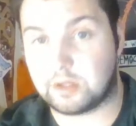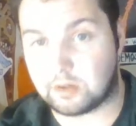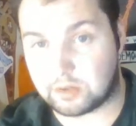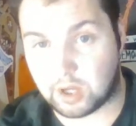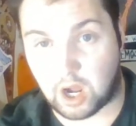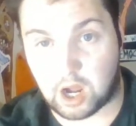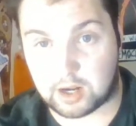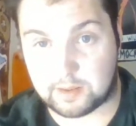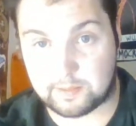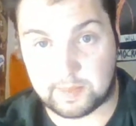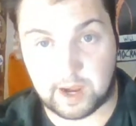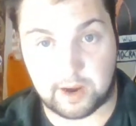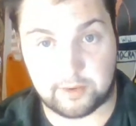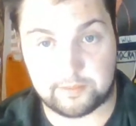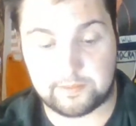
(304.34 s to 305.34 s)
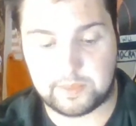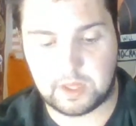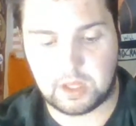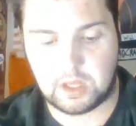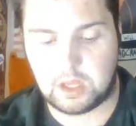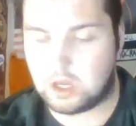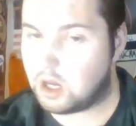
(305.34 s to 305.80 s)
you know, talk about
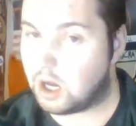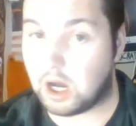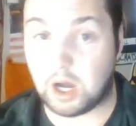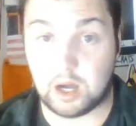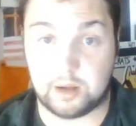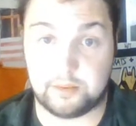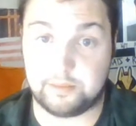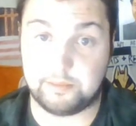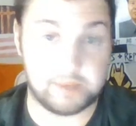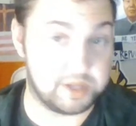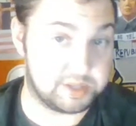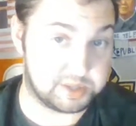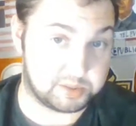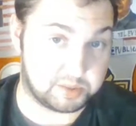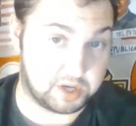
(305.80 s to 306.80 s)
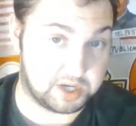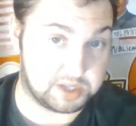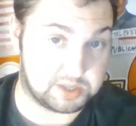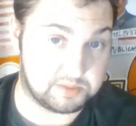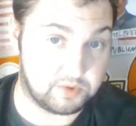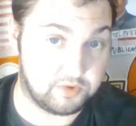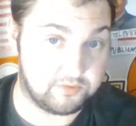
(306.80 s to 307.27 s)
men's
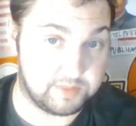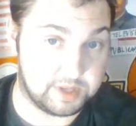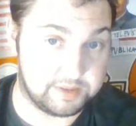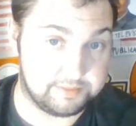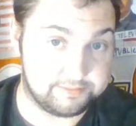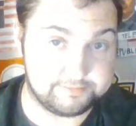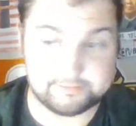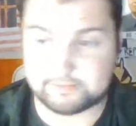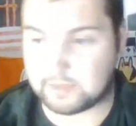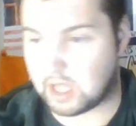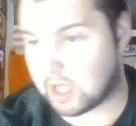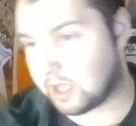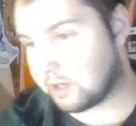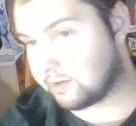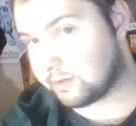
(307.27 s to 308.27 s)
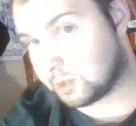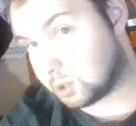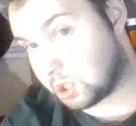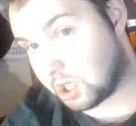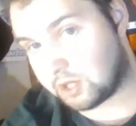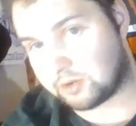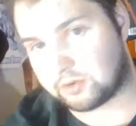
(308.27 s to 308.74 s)
rights movement,
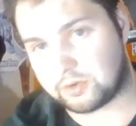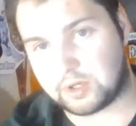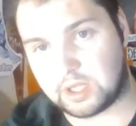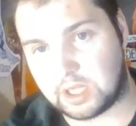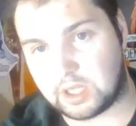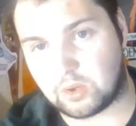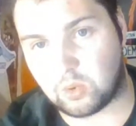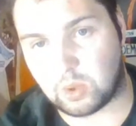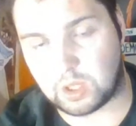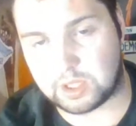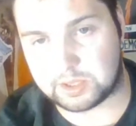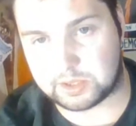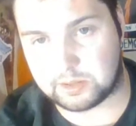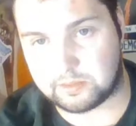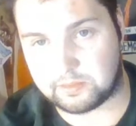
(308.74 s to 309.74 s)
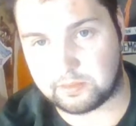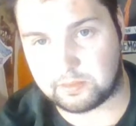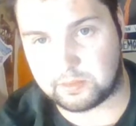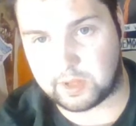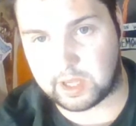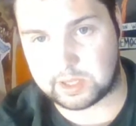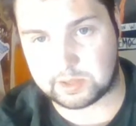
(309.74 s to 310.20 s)
and gender equalism,
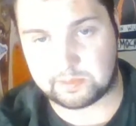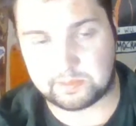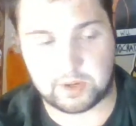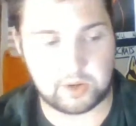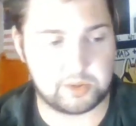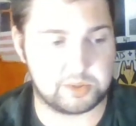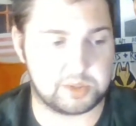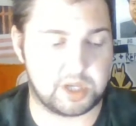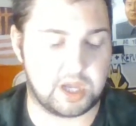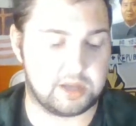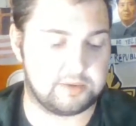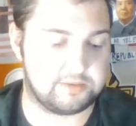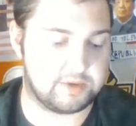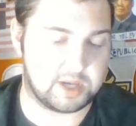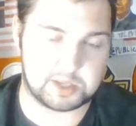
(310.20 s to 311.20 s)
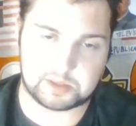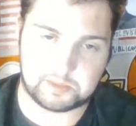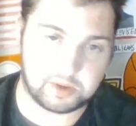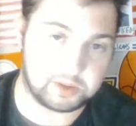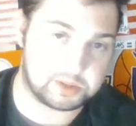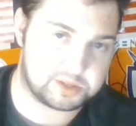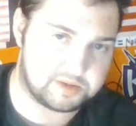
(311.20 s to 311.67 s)
as opposed
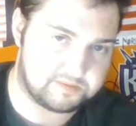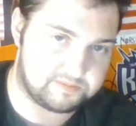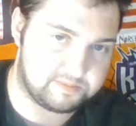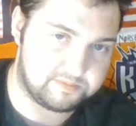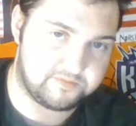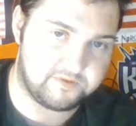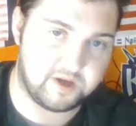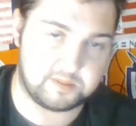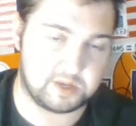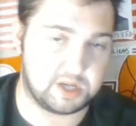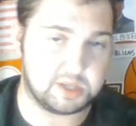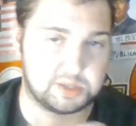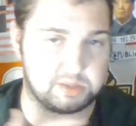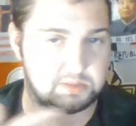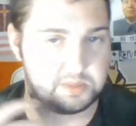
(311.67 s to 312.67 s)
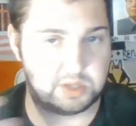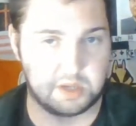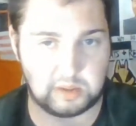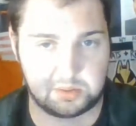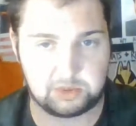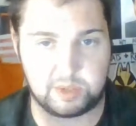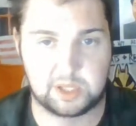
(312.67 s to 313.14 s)
to feminism and
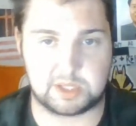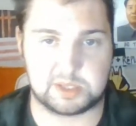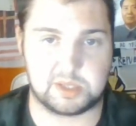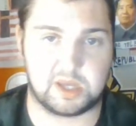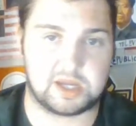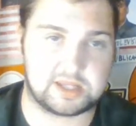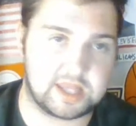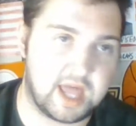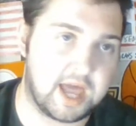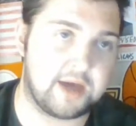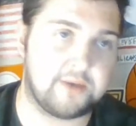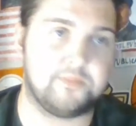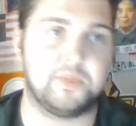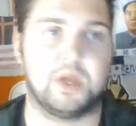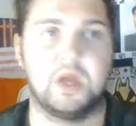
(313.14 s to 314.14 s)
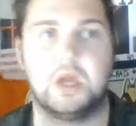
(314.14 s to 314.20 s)
other things like that.